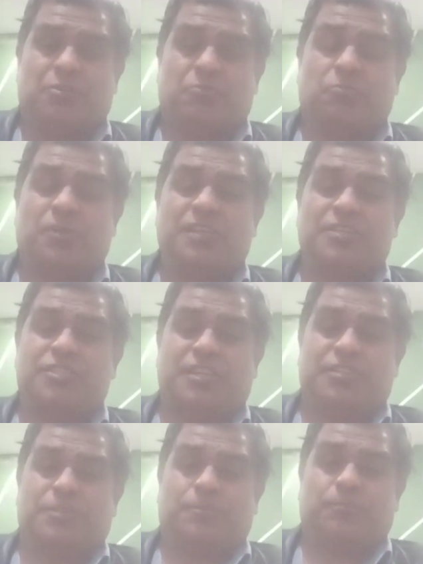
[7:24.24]
one
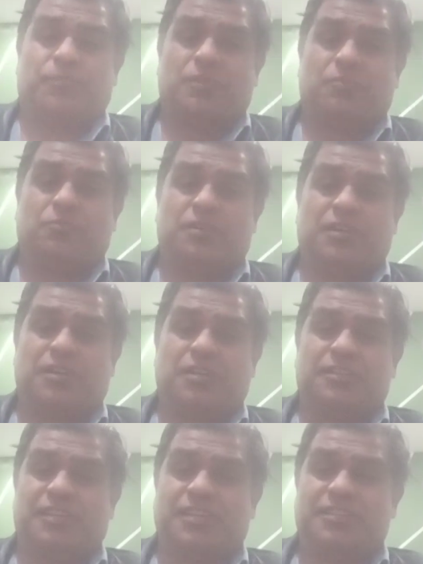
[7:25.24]
judge uh,
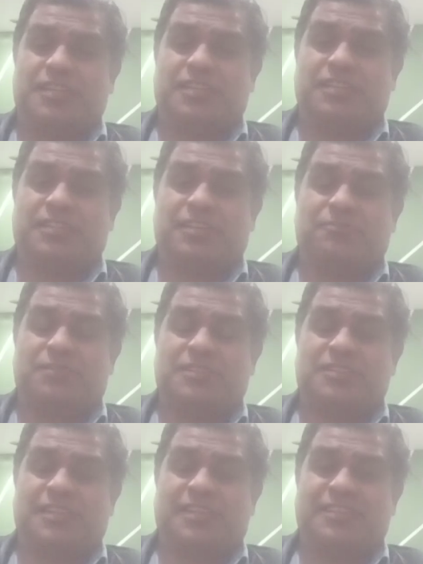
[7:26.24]
there is a there
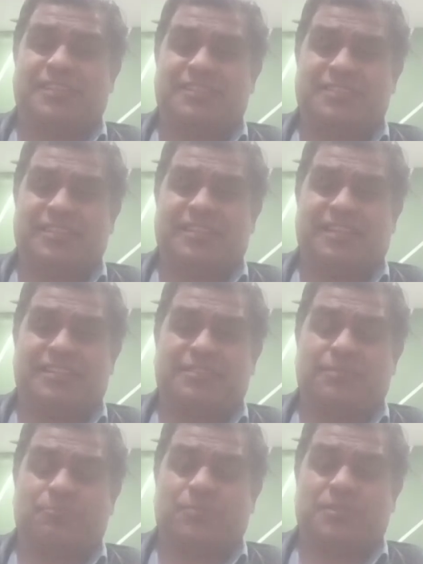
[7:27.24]
was an incident
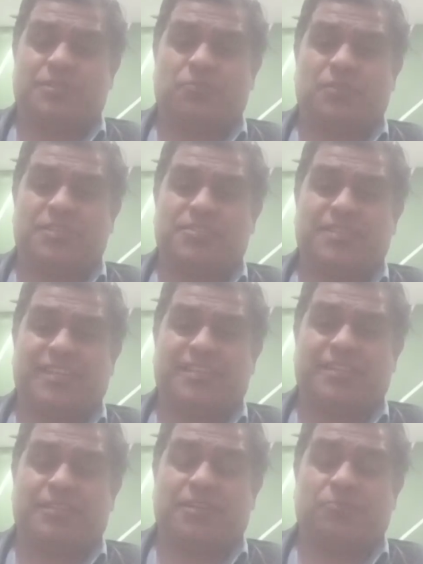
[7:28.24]
some person was
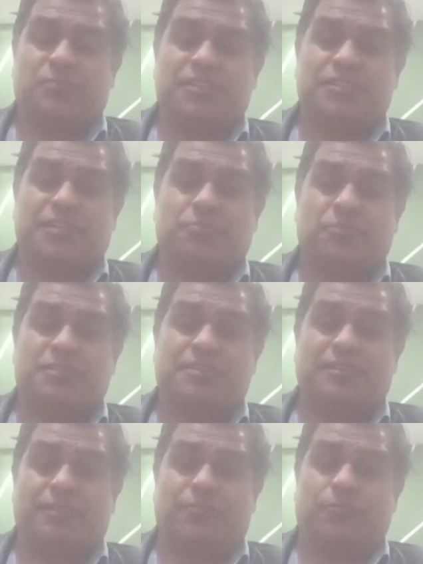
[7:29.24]
telling that one judge was
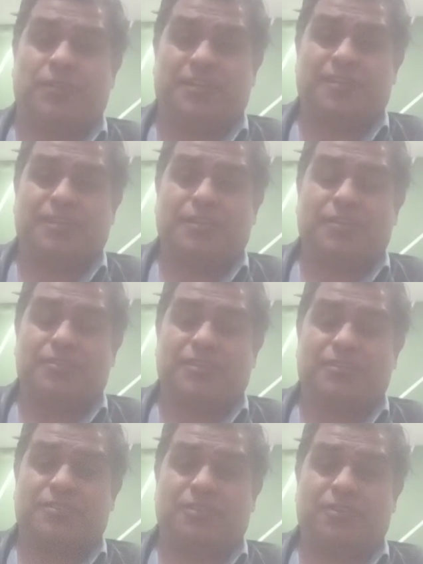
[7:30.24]
laughing
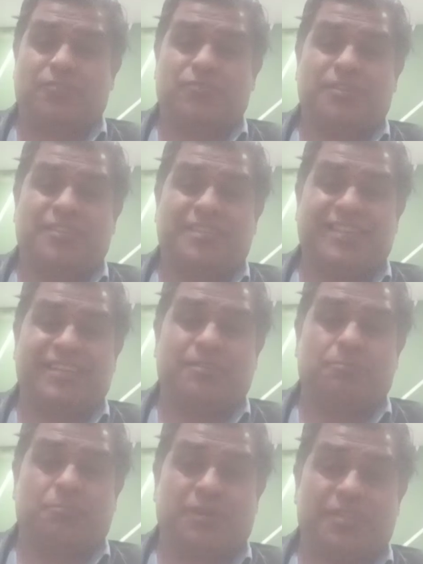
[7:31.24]
that after
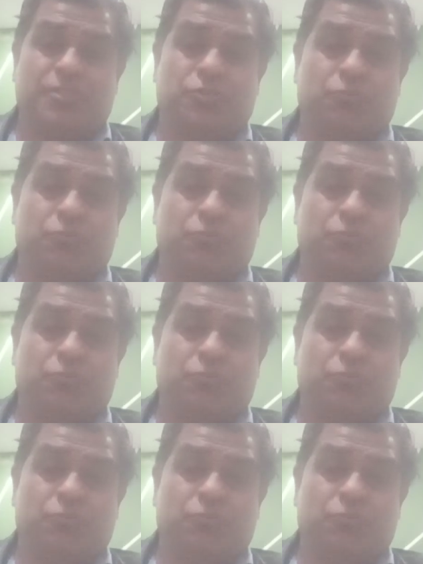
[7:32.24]
10 months